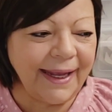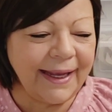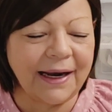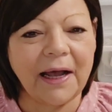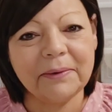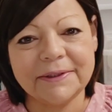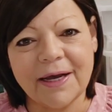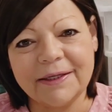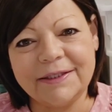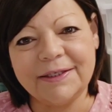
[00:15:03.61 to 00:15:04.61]
and I will
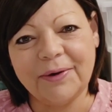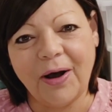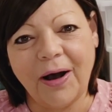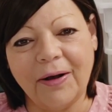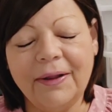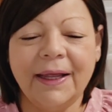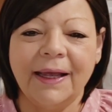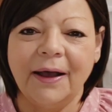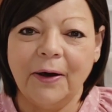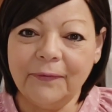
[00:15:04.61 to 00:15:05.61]
talk to you all
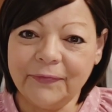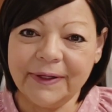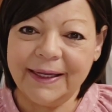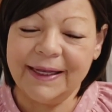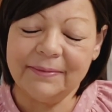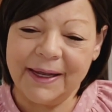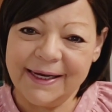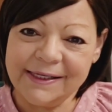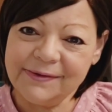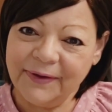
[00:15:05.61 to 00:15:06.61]
hopefully in my
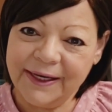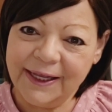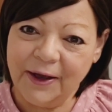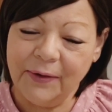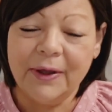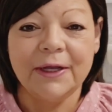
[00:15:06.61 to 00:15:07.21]
next video.